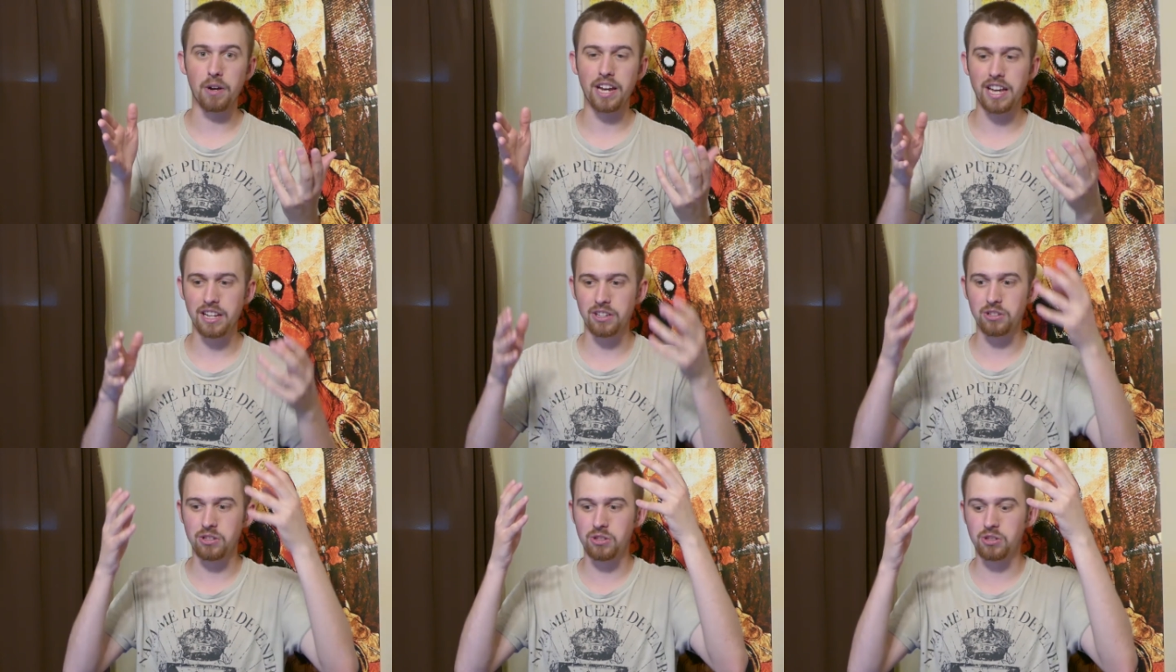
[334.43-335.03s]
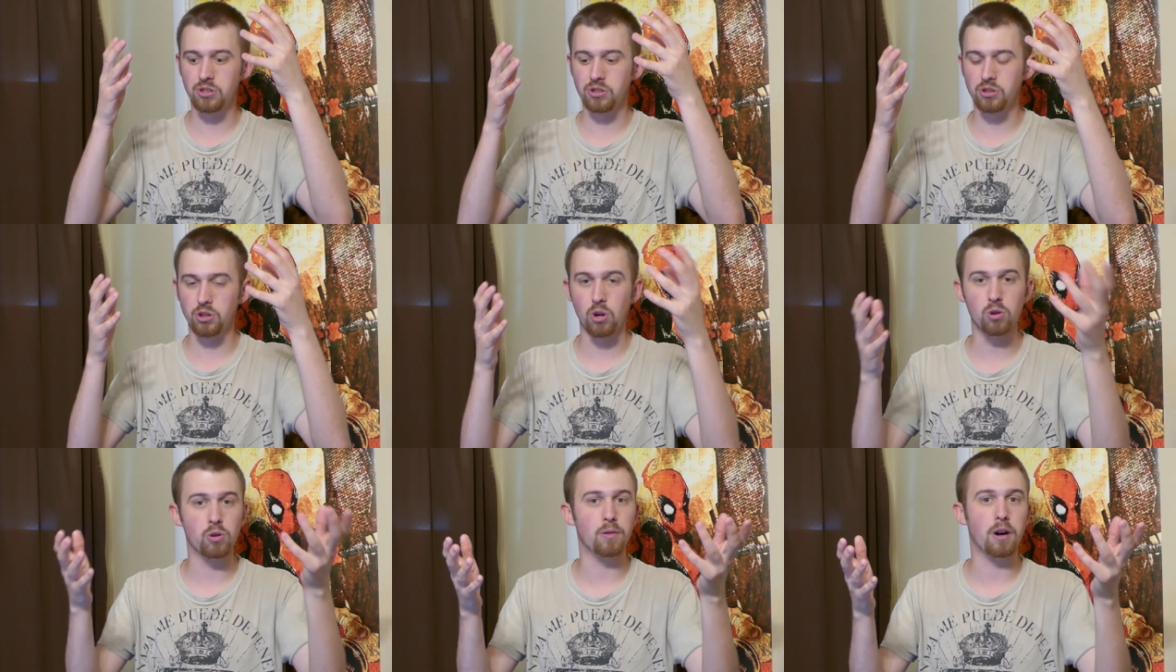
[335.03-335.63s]
It is
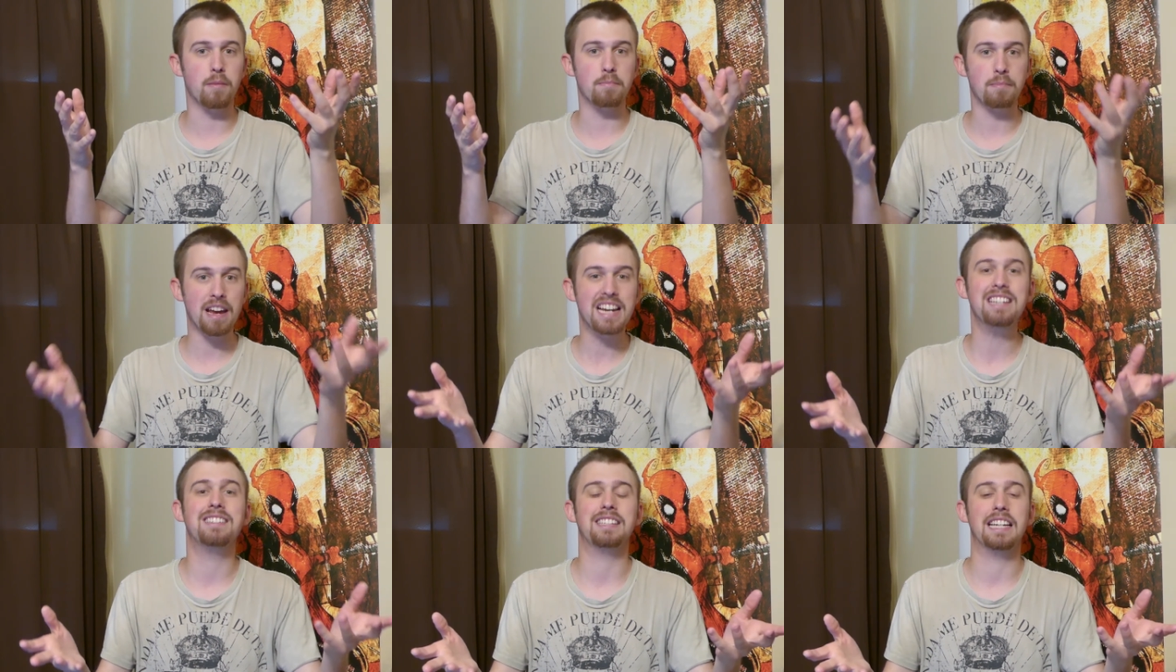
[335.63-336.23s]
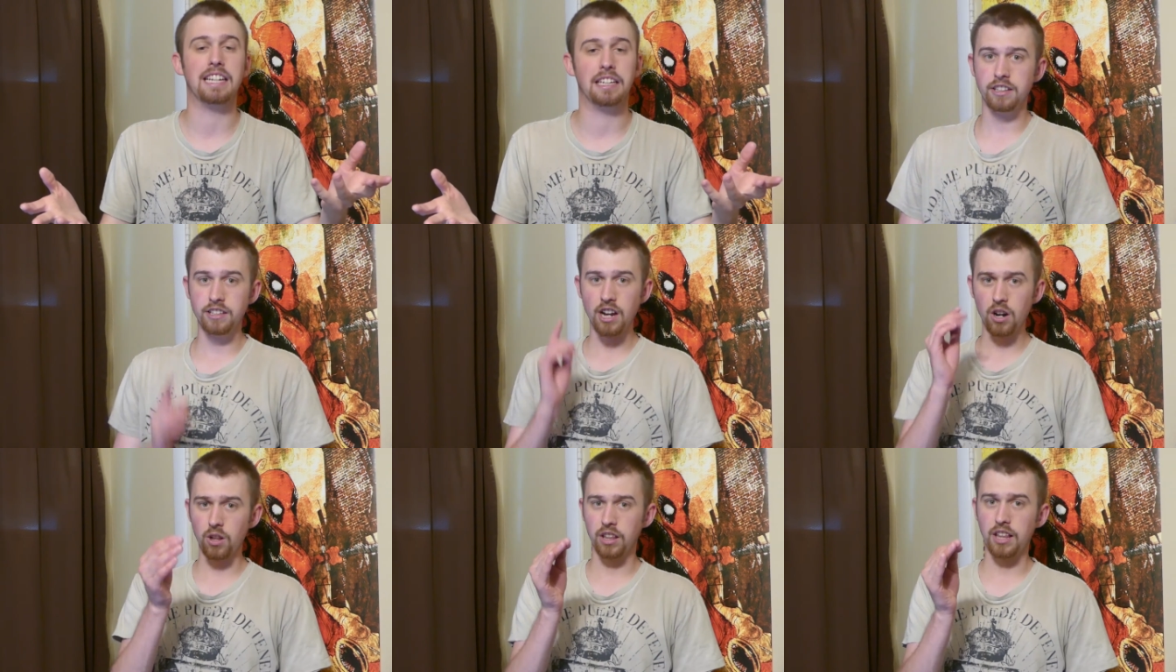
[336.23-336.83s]
so amazing.
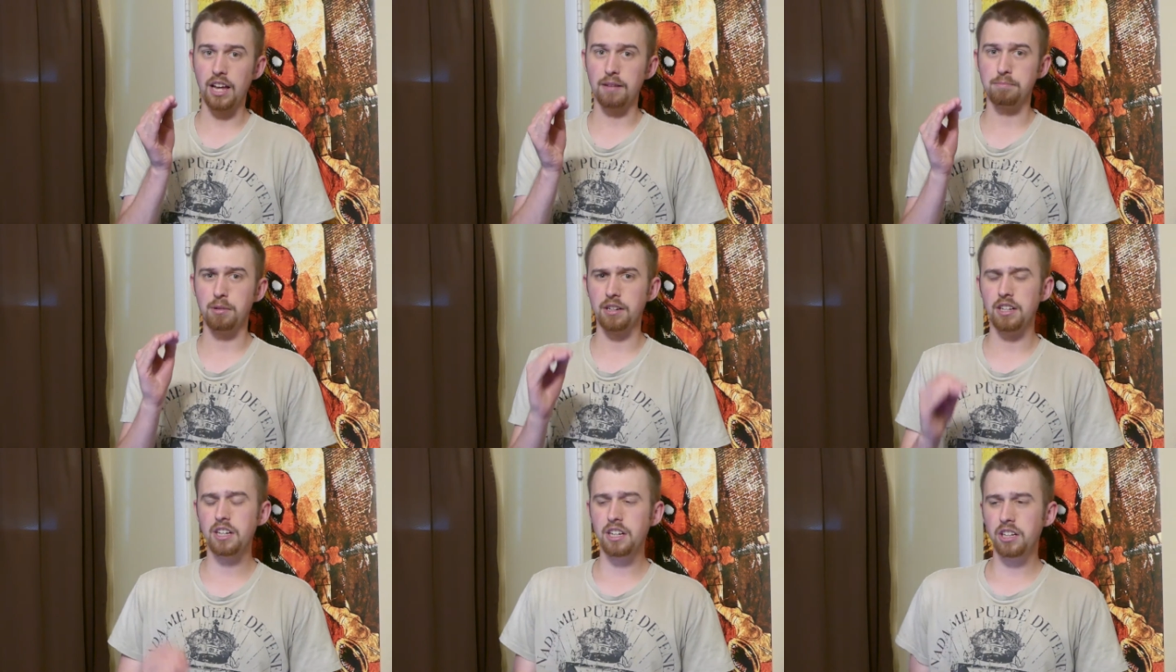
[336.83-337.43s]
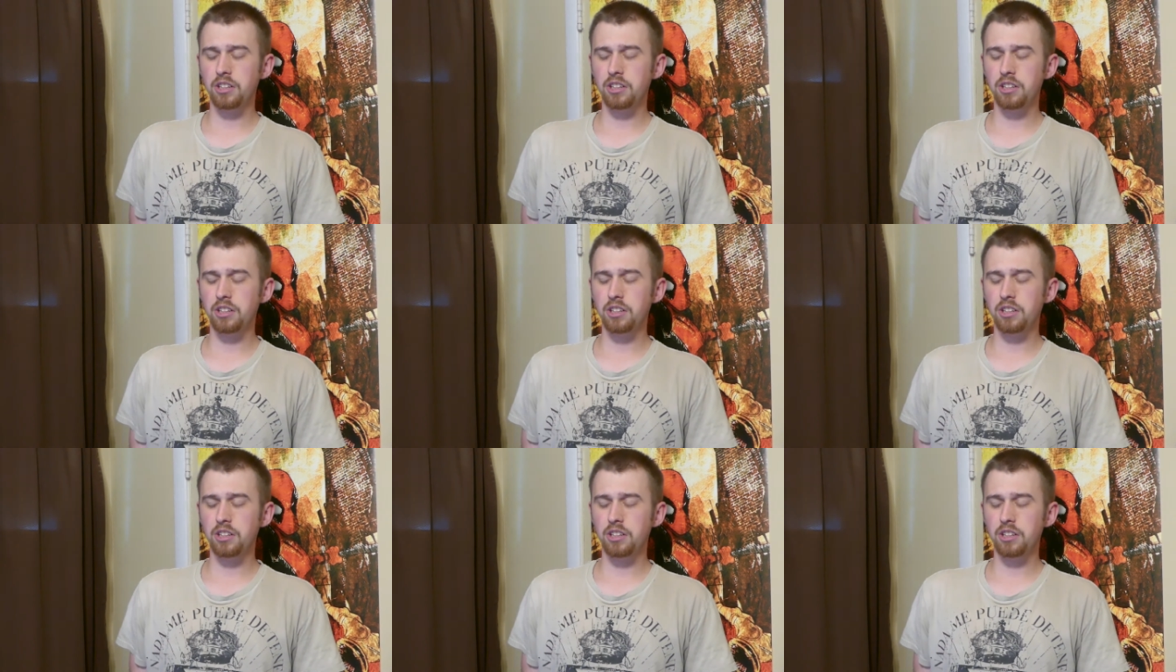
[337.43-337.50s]
Not only that, but